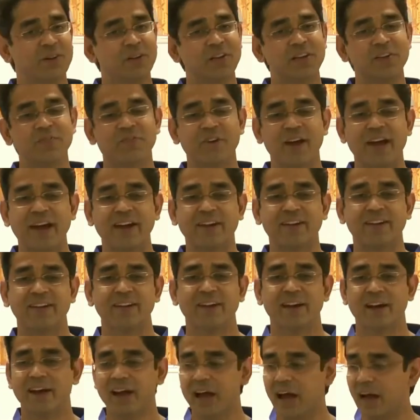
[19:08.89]
defect,
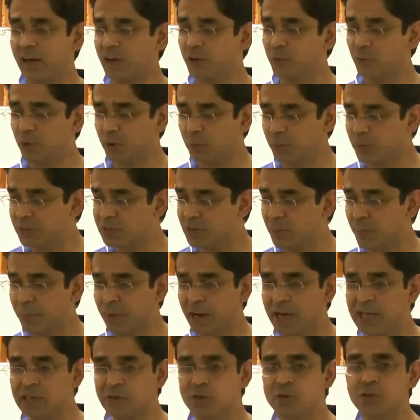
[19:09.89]
and you would be
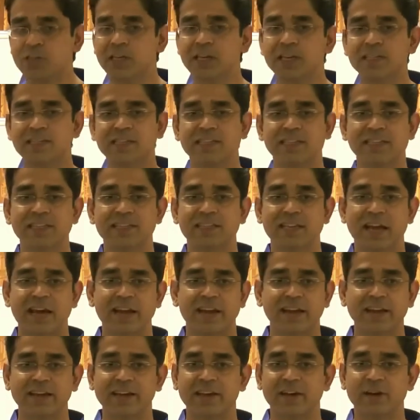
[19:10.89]
surprised to see a CT
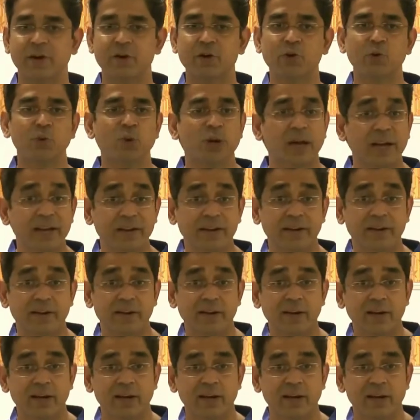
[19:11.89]
scan a year or two later